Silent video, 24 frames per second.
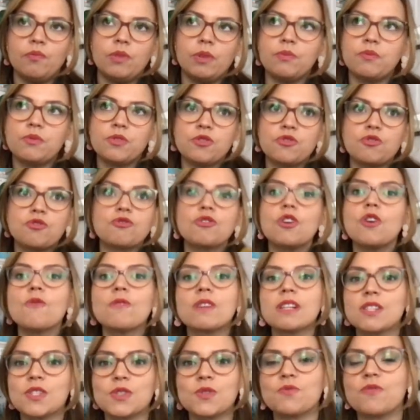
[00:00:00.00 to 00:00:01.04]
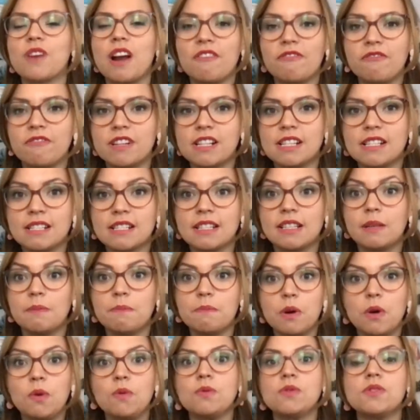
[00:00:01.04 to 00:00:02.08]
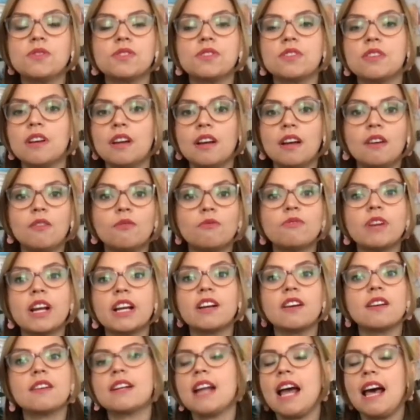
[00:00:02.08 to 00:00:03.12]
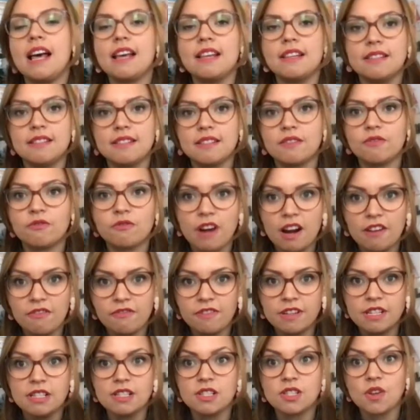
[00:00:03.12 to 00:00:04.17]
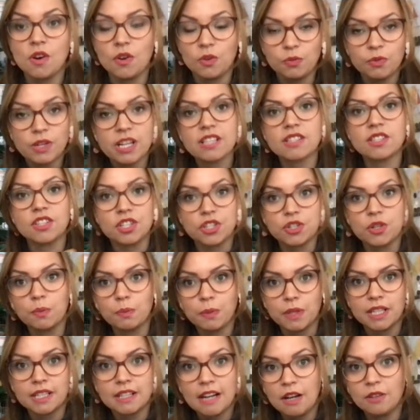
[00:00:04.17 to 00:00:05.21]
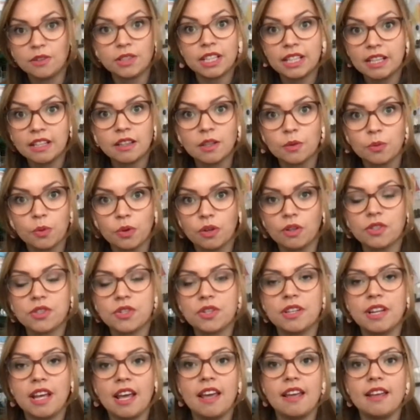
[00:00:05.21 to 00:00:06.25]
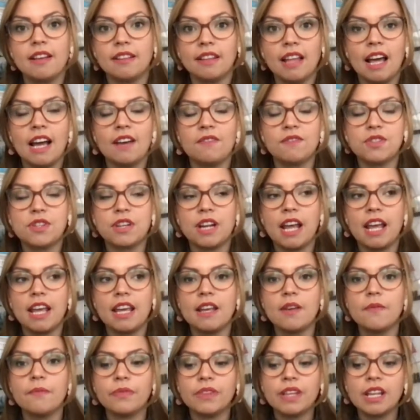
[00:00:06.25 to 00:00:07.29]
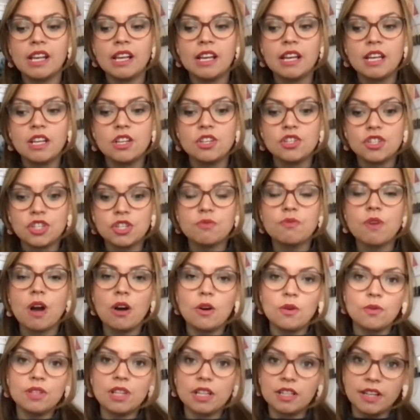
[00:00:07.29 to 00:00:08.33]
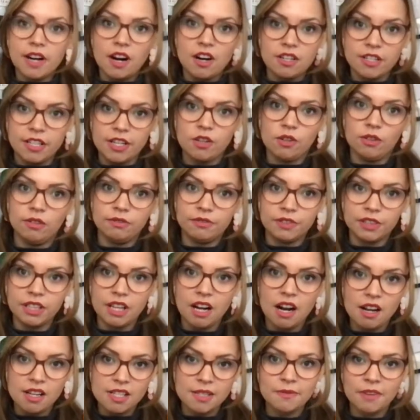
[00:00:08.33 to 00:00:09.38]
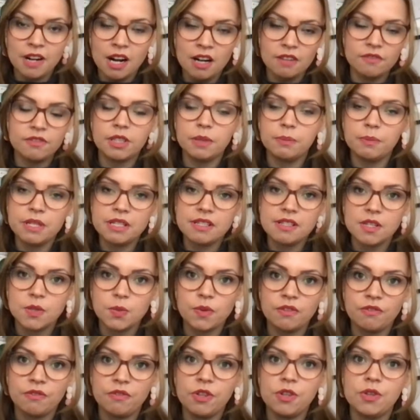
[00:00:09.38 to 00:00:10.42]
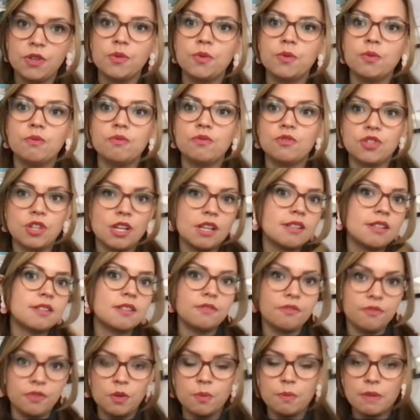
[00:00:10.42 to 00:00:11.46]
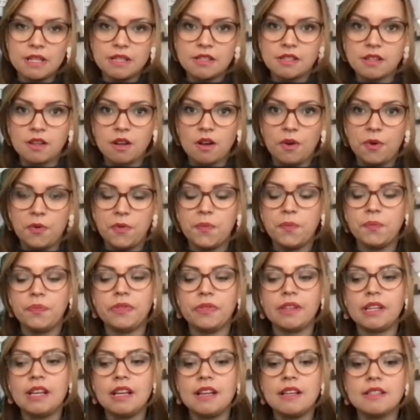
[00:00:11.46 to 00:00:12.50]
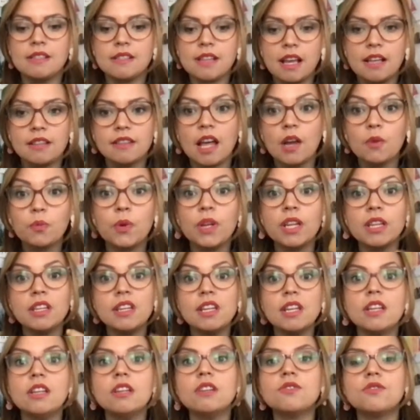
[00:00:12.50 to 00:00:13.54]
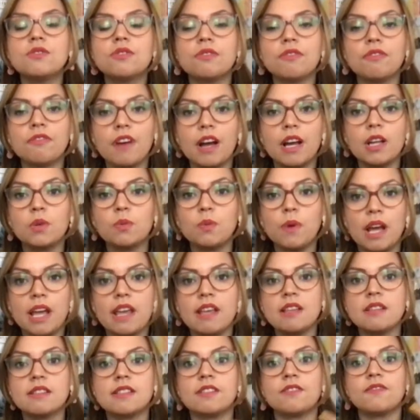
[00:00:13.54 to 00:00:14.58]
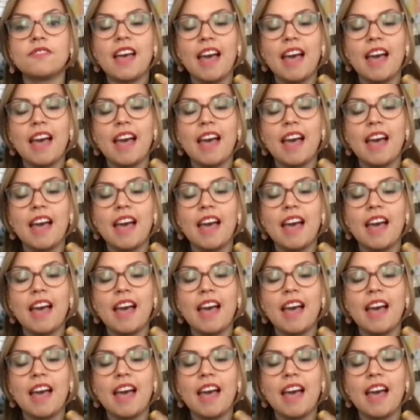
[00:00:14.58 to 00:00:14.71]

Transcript: strongest reference and the most recognized reference on research on burnout in the world today, alive today, she wrote an article for the Harvard Business Review just a few months ago, saying that we need to find ways of